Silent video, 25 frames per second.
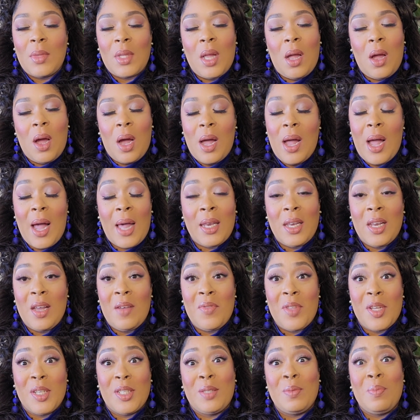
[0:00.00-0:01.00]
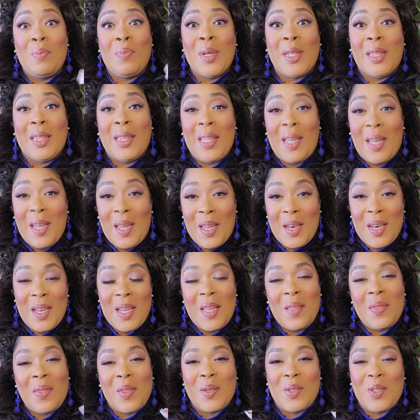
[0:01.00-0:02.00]
Oh, I love this. But then
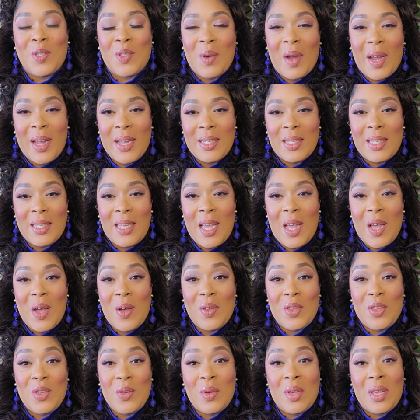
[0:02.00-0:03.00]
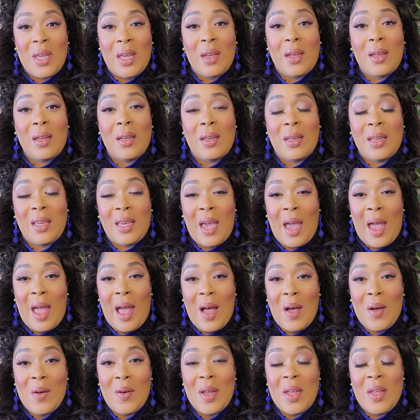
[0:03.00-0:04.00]
in the dry down, you get
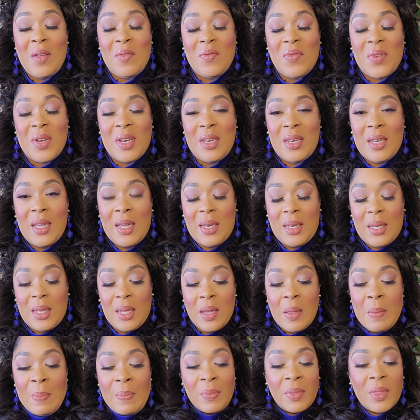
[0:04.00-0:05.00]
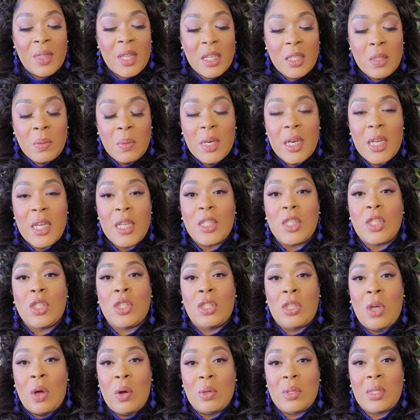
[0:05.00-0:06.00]
cacao and vanilla. This one is
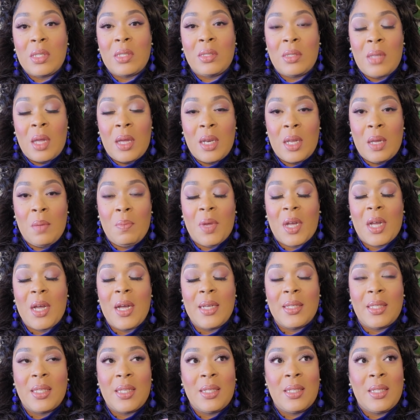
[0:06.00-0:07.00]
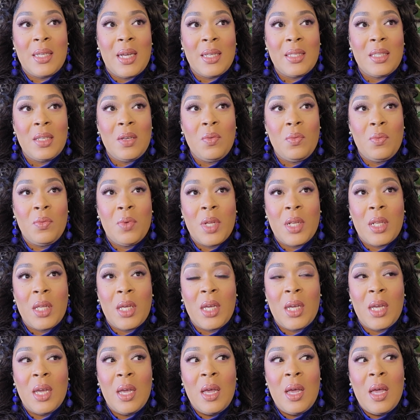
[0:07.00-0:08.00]
so stunning because it doesn't
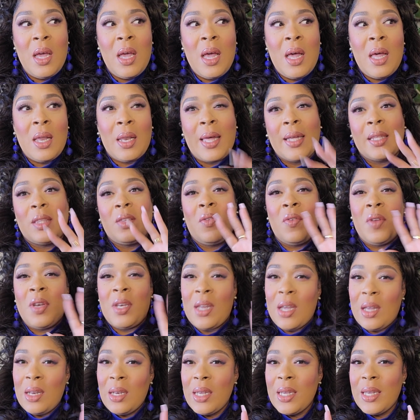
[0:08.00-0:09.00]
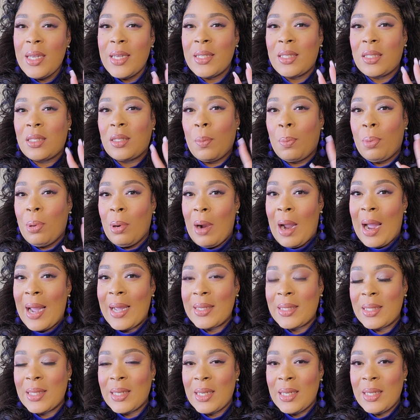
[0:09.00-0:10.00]
really, like, the vanilla is
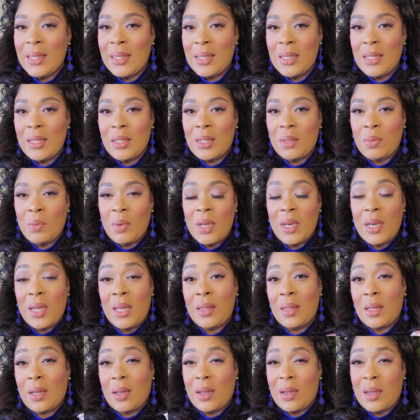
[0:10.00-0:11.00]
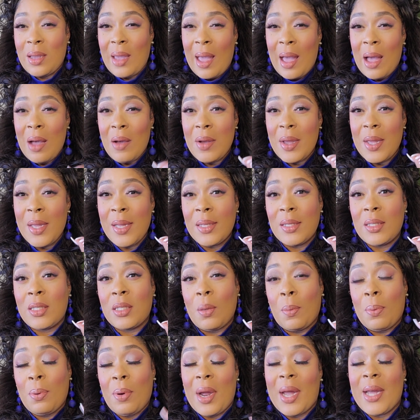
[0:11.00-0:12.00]
surprising in this one and the cacao is
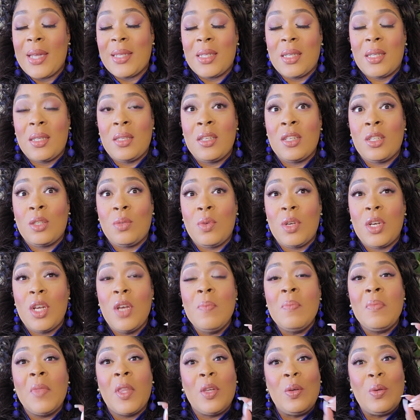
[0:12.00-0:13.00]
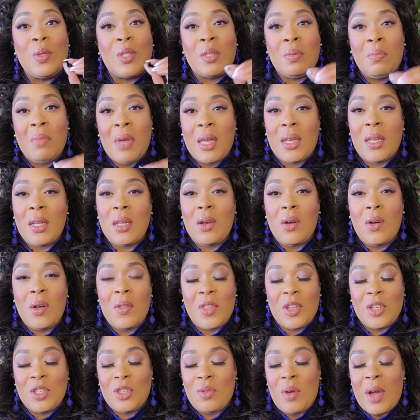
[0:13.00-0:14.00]
surprising in this one. You smell it on
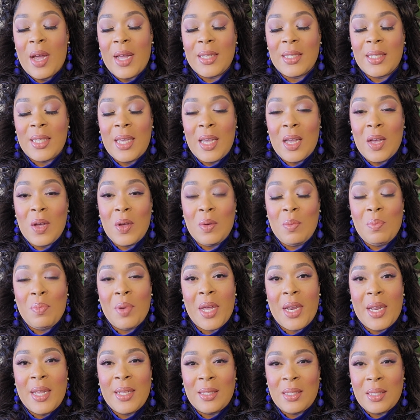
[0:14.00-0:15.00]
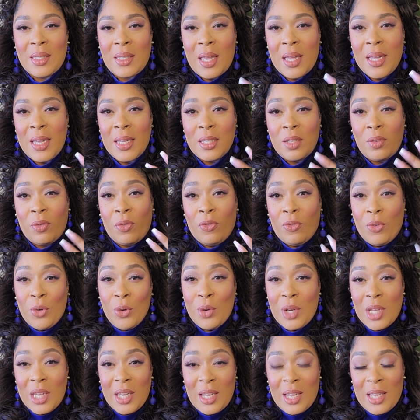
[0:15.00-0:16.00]
the dry down, but it stays
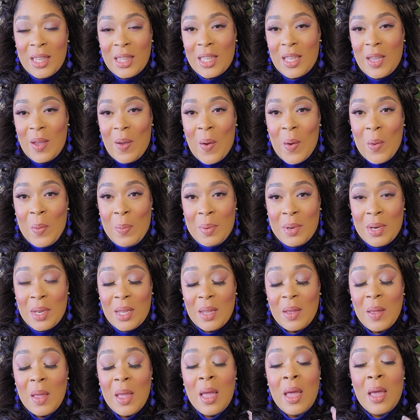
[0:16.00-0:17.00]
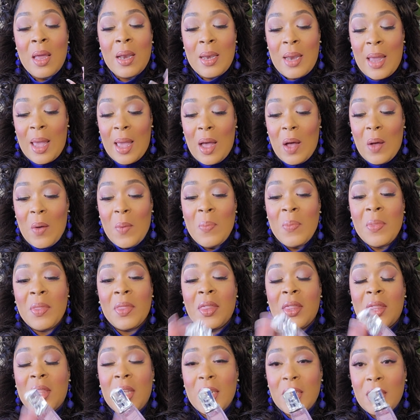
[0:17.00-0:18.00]
fruity in the opening. Now,
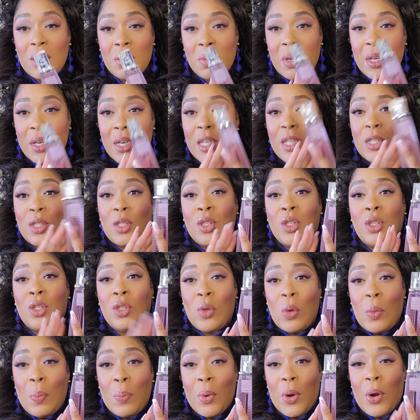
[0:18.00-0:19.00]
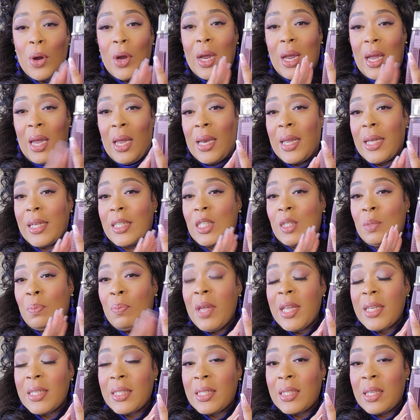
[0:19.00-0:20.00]
this one is super
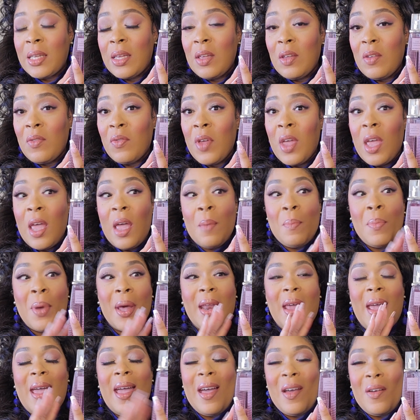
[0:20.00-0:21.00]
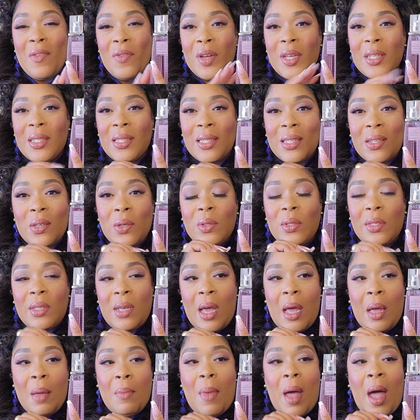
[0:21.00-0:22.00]
inexpensive, but every single
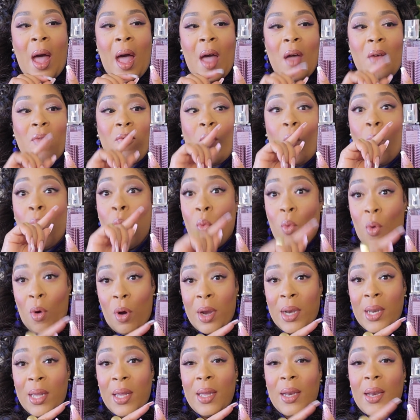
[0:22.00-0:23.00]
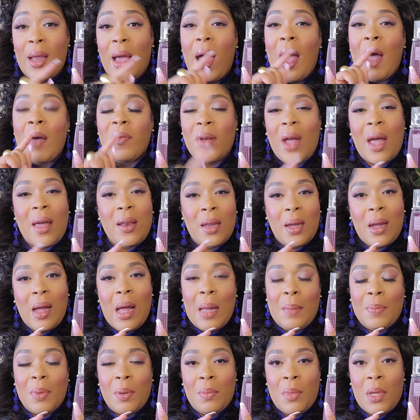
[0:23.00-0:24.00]
time I've worn it, I've gotten a
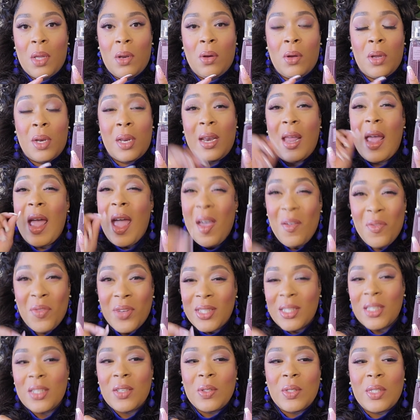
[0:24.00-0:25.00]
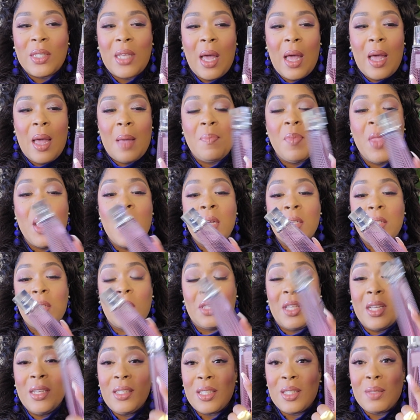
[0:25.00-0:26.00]
compliment on it. Every single time. So
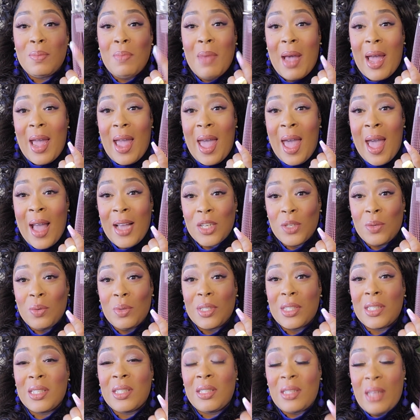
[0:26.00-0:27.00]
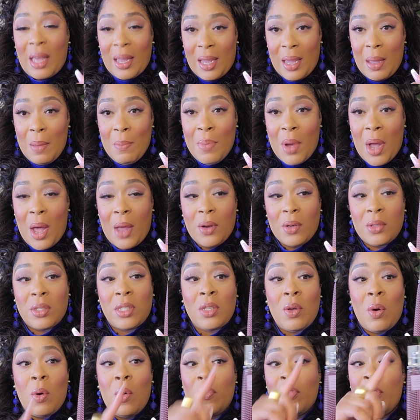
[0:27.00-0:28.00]
this is my actual second bottle.
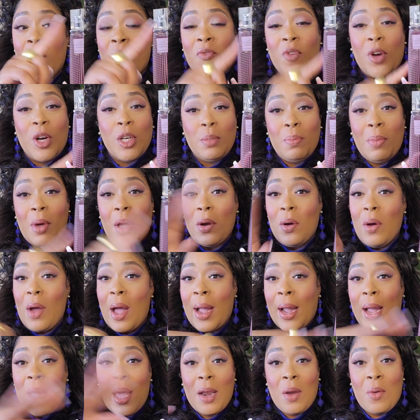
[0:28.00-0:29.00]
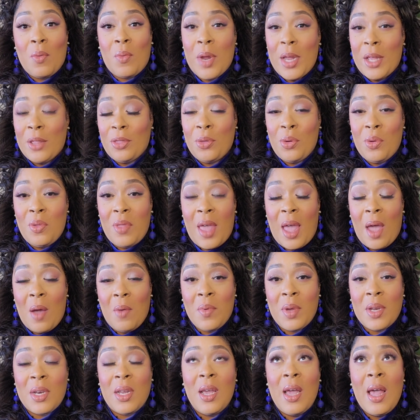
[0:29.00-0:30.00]
So the first bottle, I kind of ran through that
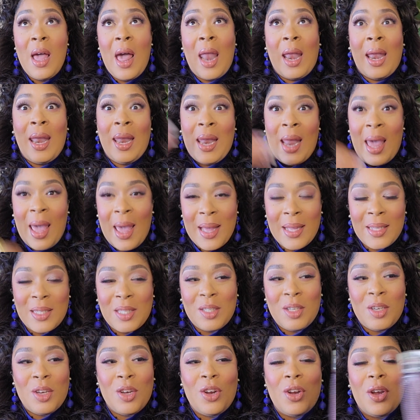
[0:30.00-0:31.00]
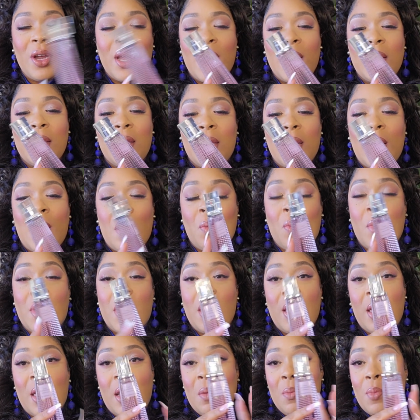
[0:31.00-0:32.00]
one last year, and then I went
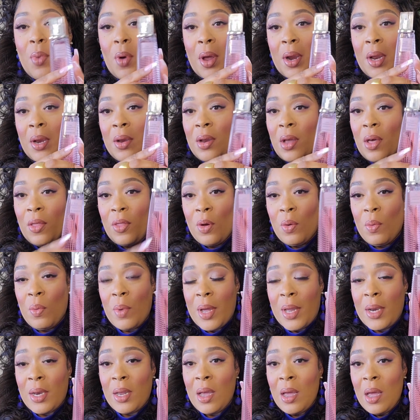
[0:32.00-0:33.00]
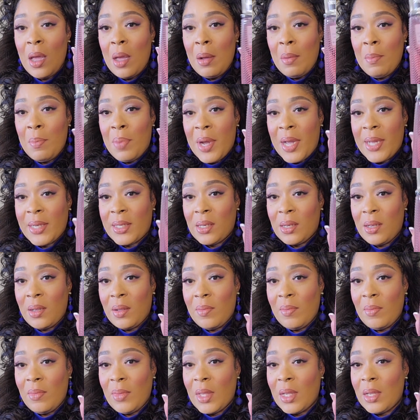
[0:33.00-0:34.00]
ahead and bought another one. But
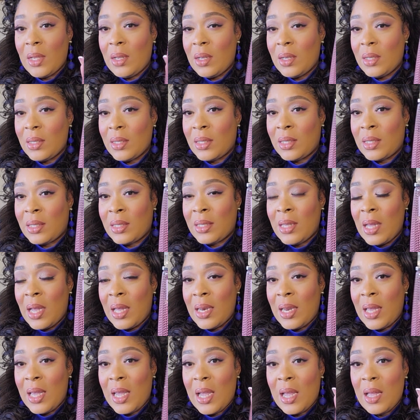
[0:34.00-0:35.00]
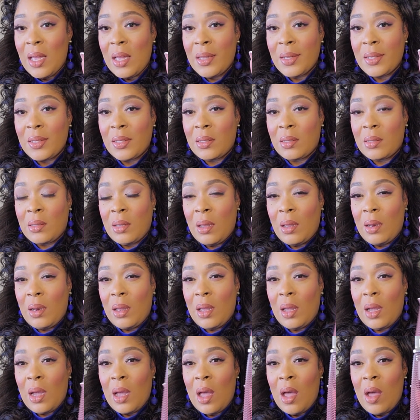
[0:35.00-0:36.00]
stunning,
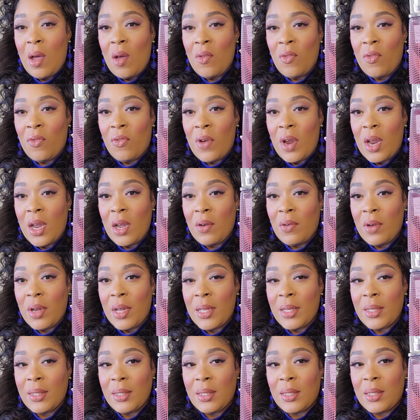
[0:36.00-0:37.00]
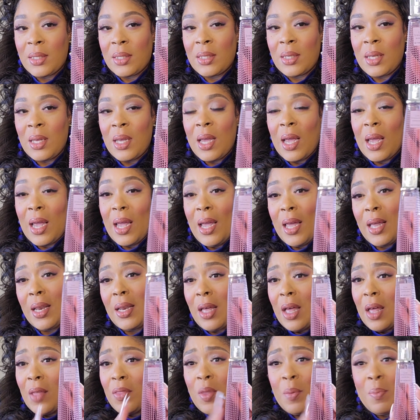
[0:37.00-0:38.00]
stunning fragrance.
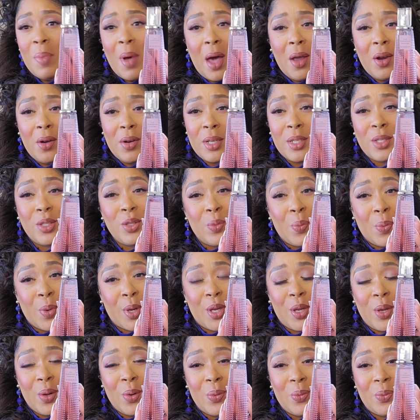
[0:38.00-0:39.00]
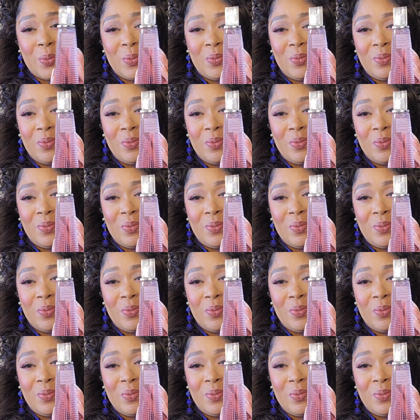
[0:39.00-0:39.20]
And the bottle is super cute.